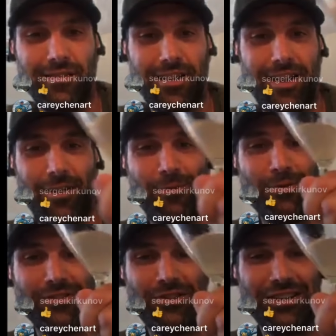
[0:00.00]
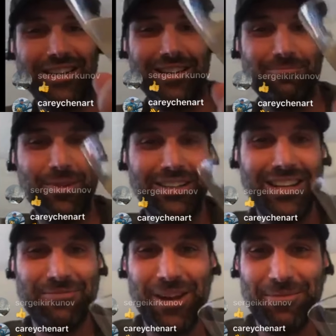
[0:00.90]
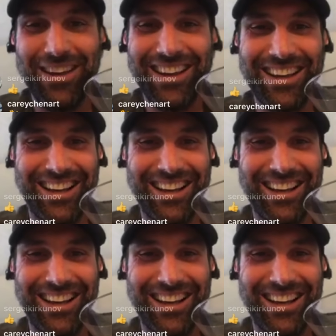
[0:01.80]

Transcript: I was drinking. Martini, baby.